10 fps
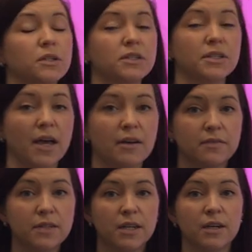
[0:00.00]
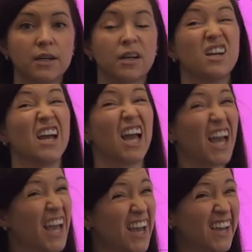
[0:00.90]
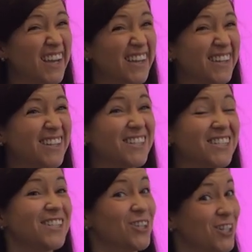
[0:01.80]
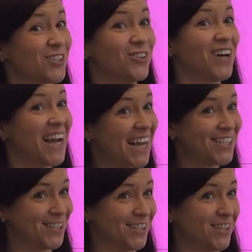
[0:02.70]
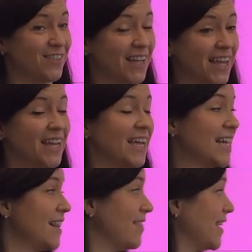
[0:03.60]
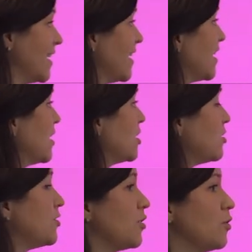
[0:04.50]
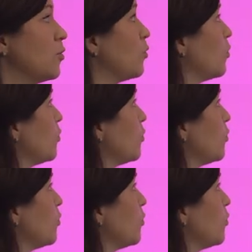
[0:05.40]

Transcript: words left. A is an article adjective, A, N, and V. So